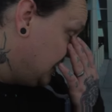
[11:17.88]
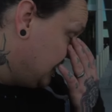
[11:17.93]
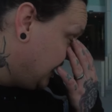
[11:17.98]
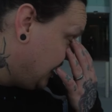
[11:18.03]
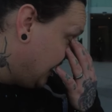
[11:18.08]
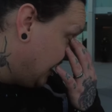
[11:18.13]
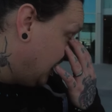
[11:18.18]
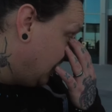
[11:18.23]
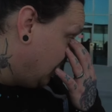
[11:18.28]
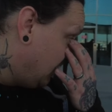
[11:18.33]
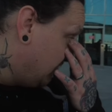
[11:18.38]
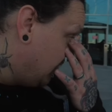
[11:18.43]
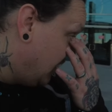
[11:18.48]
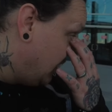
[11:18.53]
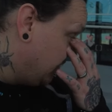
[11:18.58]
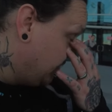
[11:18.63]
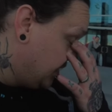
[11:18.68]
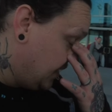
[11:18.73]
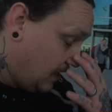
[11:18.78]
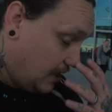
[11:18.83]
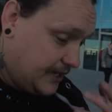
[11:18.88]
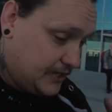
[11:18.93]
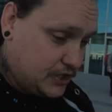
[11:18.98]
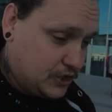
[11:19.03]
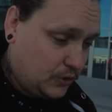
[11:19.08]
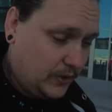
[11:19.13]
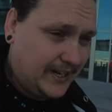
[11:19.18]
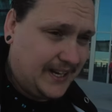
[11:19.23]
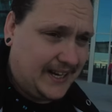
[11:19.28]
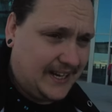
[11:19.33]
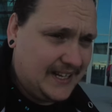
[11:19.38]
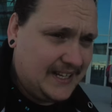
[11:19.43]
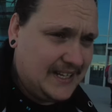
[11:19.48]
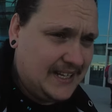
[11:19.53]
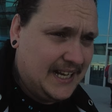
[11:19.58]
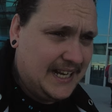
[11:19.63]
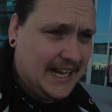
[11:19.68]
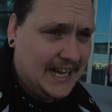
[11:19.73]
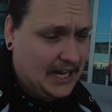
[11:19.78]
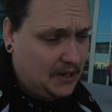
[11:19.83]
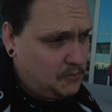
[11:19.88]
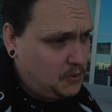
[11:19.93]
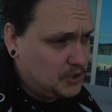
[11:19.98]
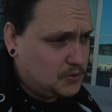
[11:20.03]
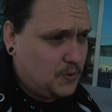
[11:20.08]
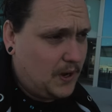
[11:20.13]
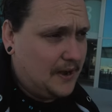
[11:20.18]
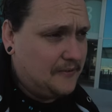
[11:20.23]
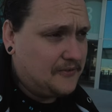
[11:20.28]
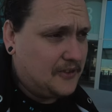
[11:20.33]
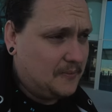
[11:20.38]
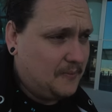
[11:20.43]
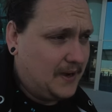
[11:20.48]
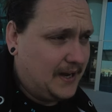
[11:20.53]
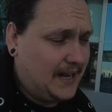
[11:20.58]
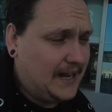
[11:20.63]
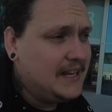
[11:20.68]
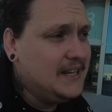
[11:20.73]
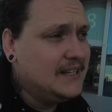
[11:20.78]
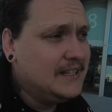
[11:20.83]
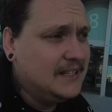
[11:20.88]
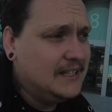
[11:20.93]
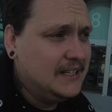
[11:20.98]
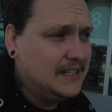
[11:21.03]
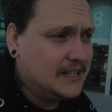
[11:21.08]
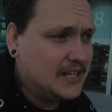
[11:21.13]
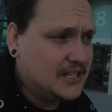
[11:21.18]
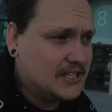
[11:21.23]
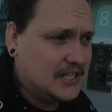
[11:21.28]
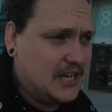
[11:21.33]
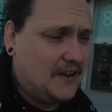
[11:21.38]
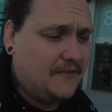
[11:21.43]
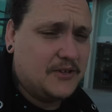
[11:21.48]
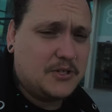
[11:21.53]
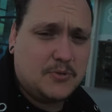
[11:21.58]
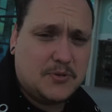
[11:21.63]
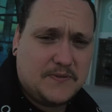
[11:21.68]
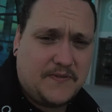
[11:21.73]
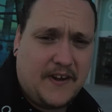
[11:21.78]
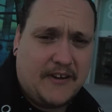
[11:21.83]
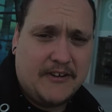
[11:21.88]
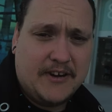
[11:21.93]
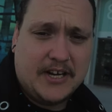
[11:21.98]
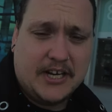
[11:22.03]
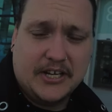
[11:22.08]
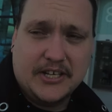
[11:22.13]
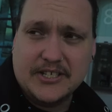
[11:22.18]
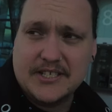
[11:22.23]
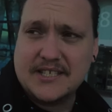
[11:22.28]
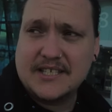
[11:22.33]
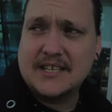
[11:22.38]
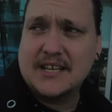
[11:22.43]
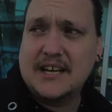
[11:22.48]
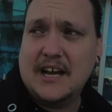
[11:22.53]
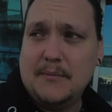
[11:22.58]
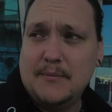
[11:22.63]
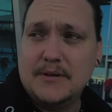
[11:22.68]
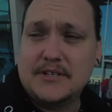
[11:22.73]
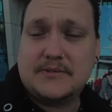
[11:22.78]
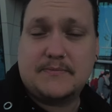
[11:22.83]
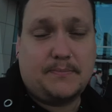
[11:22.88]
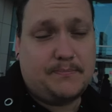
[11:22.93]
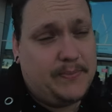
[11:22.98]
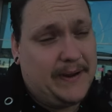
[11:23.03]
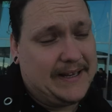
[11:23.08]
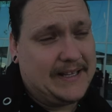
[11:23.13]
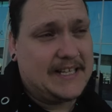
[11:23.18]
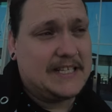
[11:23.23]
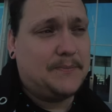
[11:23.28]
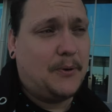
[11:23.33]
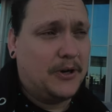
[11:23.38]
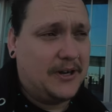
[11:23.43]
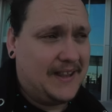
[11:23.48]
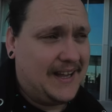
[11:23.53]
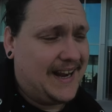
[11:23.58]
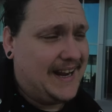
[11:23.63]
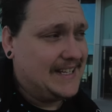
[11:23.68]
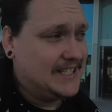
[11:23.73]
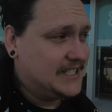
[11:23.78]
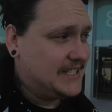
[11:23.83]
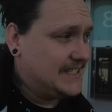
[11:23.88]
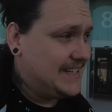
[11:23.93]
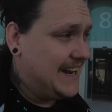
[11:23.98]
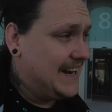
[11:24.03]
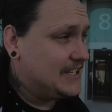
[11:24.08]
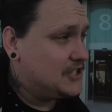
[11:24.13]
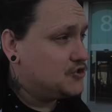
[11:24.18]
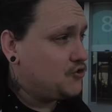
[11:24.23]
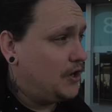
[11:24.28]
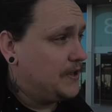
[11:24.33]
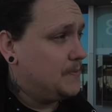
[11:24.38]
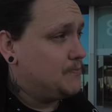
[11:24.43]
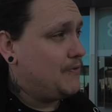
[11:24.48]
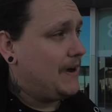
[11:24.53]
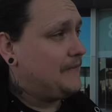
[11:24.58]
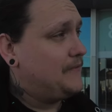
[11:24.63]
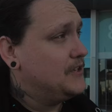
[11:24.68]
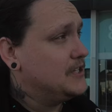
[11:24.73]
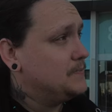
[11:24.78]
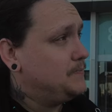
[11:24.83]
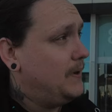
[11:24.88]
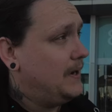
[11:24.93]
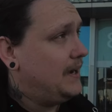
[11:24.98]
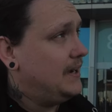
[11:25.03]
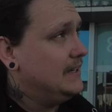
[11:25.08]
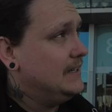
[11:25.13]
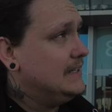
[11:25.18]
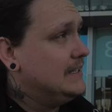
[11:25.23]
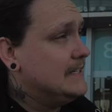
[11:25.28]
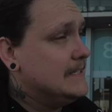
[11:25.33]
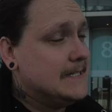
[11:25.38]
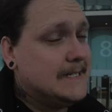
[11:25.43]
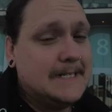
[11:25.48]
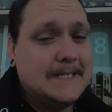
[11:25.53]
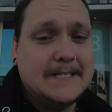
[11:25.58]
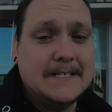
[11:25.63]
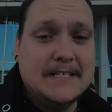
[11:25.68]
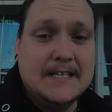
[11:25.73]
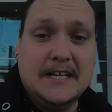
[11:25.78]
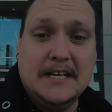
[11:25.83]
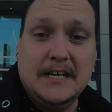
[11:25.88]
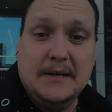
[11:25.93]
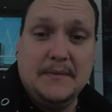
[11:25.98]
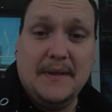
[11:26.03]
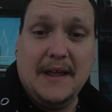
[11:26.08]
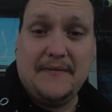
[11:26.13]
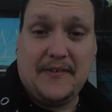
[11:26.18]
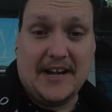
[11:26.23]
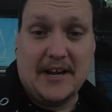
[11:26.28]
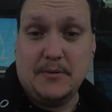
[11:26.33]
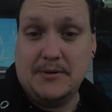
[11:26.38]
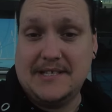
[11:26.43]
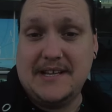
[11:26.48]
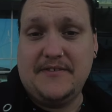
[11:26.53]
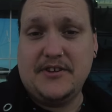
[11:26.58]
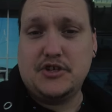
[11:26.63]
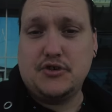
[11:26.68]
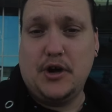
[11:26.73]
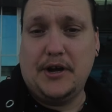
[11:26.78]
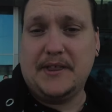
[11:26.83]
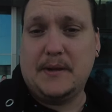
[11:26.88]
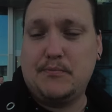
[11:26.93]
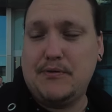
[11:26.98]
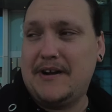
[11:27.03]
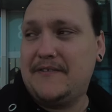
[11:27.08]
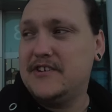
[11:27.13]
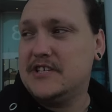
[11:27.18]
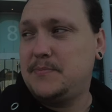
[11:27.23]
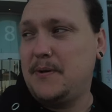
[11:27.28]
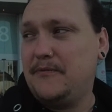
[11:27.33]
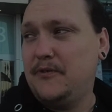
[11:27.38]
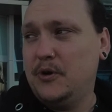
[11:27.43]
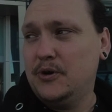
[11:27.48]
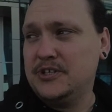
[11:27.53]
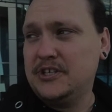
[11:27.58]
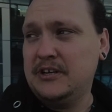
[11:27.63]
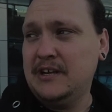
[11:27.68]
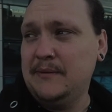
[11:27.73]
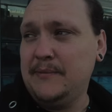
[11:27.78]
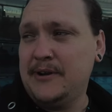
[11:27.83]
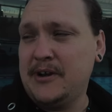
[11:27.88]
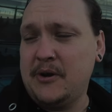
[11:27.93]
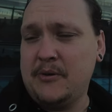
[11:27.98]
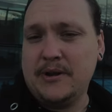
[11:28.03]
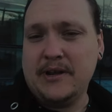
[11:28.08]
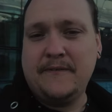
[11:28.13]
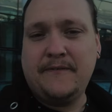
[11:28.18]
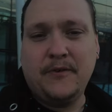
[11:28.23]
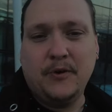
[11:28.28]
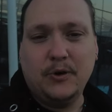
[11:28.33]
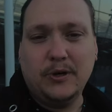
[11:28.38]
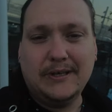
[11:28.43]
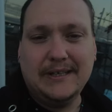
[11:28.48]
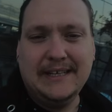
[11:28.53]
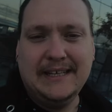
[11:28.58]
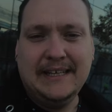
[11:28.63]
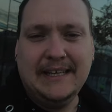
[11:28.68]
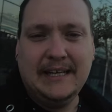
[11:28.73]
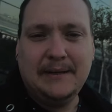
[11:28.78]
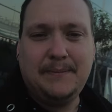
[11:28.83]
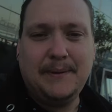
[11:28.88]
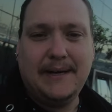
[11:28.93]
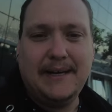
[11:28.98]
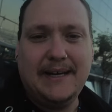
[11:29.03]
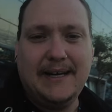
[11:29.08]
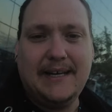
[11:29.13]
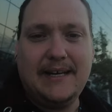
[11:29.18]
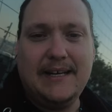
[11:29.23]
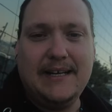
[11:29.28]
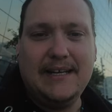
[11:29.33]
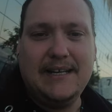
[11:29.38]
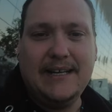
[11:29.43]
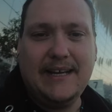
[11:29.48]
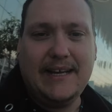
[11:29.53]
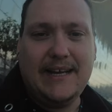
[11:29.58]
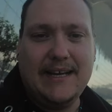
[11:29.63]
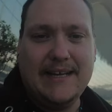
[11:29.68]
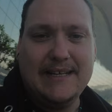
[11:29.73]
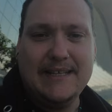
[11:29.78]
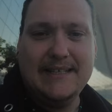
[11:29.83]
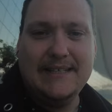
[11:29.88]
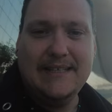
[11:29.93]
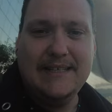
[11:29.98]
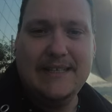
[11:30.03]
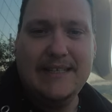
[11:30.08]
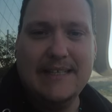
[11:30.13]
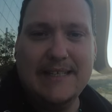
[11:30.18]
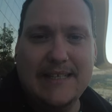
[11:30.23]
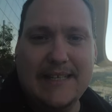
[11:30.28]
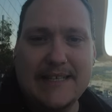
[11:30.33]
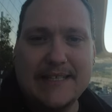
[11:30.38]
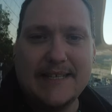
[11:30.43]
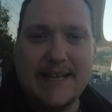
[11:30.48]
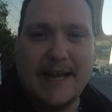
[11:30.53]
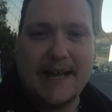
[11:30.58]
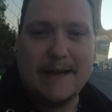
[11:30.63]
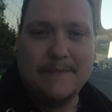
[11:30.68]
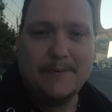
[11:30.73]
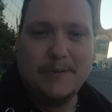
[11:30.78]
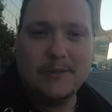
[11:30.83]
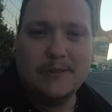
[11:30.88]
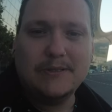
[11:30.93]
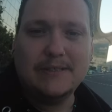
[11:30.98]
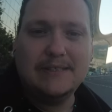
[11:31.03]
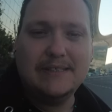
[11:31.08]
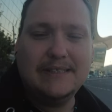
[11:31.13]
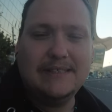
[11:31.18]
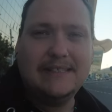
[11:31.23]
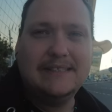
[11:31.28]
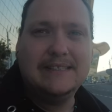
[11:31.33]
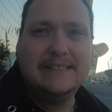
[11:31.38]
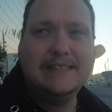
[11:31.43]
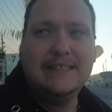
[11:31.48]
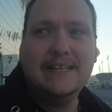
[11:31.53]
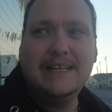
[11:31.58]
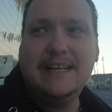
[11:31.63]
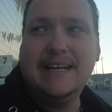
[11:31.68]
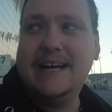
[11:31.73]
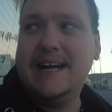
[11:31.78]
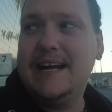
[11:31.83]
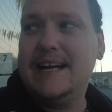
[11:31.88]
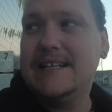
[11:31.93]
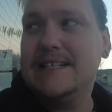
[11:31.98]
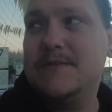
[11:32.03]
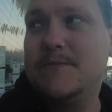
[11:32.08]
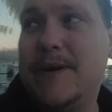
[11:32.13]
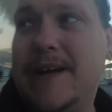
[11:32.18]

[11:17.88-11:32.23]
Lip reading: yeah, I enjoyed it. It was worth the money. The service was very good. I'm a bit disappointed that I didn't get to try the breakfast, but if anyone's ever tried the breakfast before, do let me know what you thought. But yeah, there's the airport, and